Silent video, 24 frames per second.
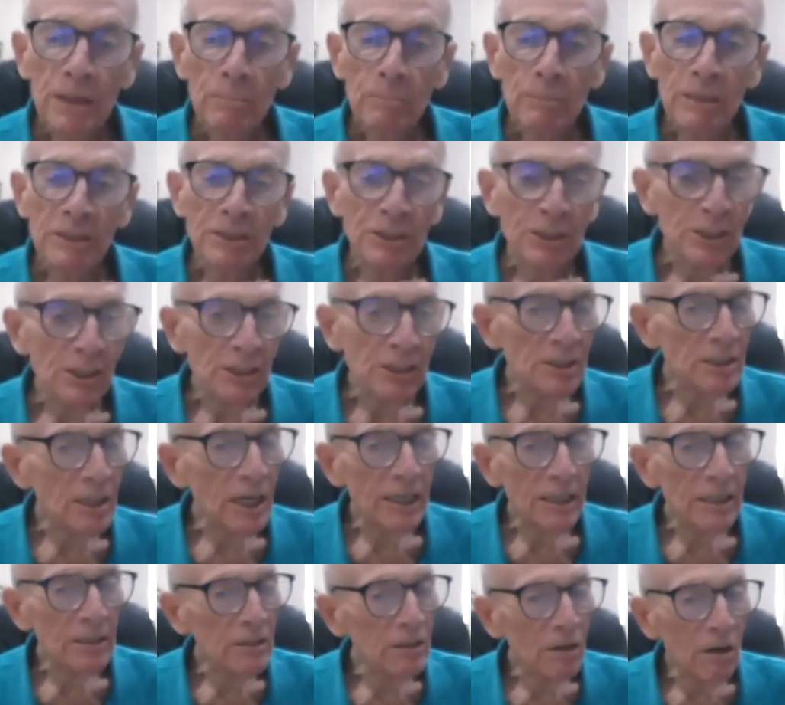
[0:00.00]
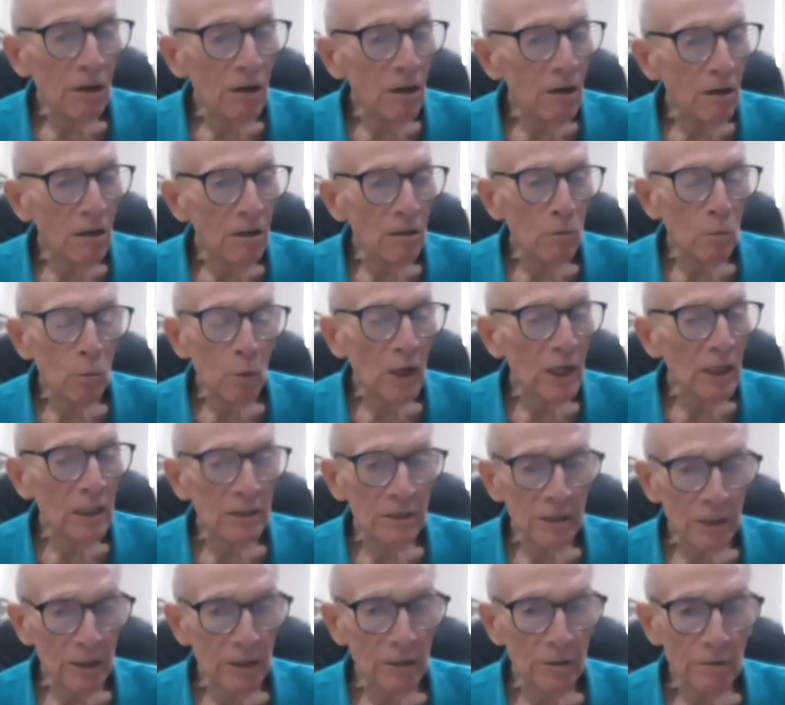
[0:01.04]
but she's not at all well
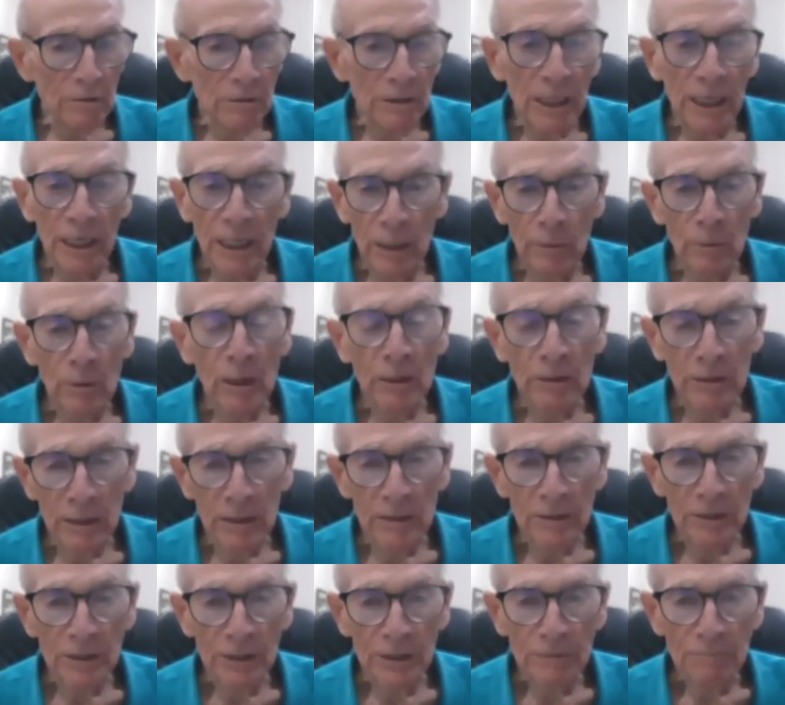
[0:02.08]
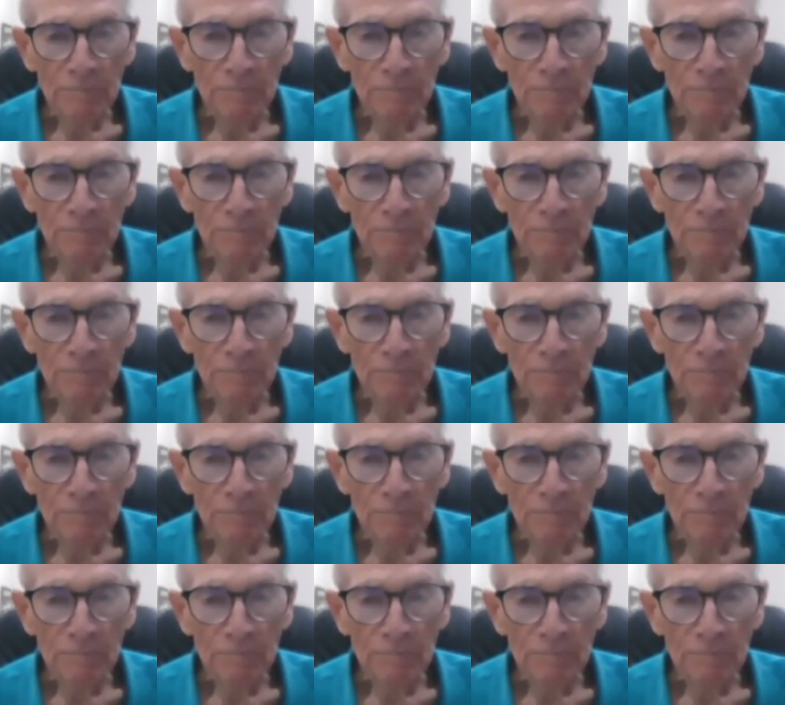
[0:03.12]
known anywhere else.